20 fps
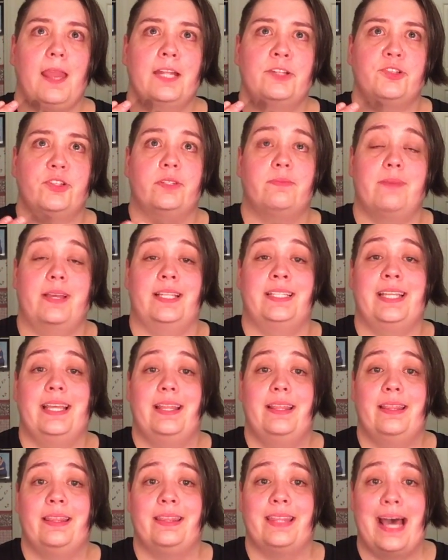just makes it
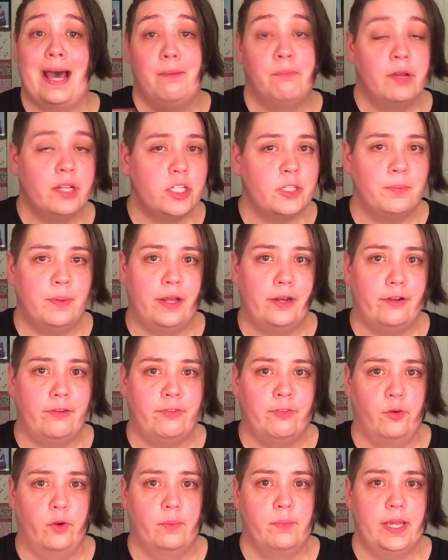that much better
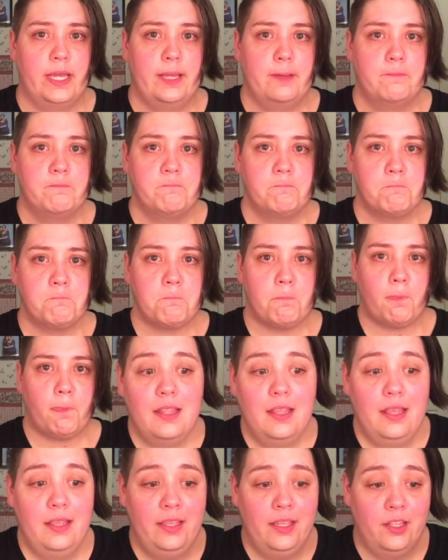for me.
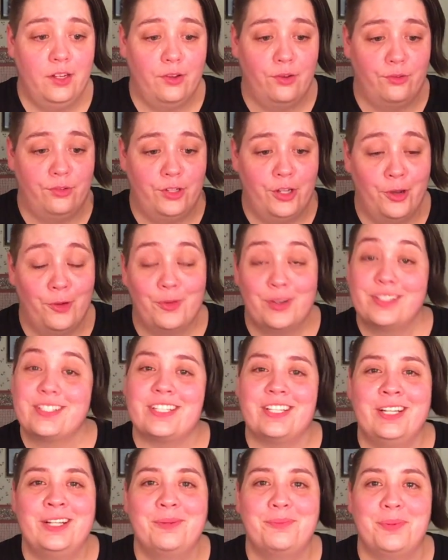You know, no one's
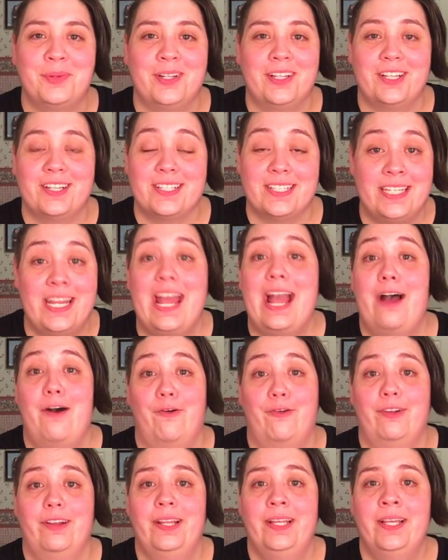gonna bring us
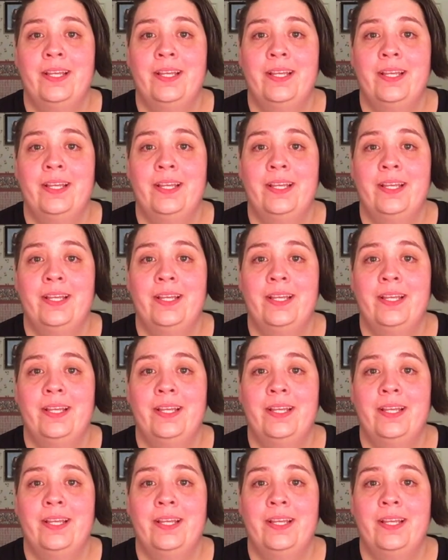down.